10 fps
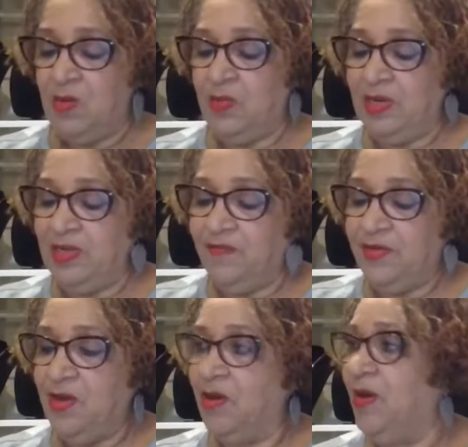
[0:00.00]
We're
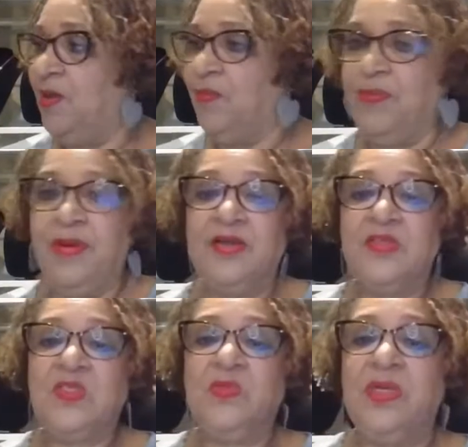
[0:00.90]
lifting her in
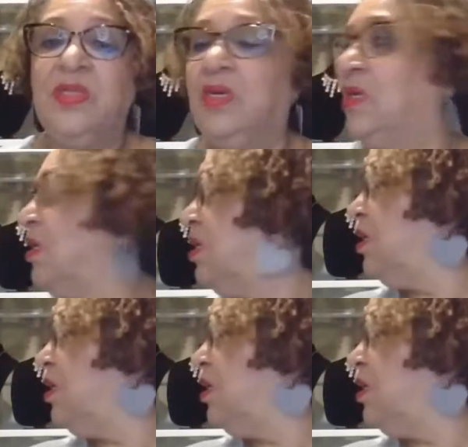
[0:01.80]
prayer, sweetie.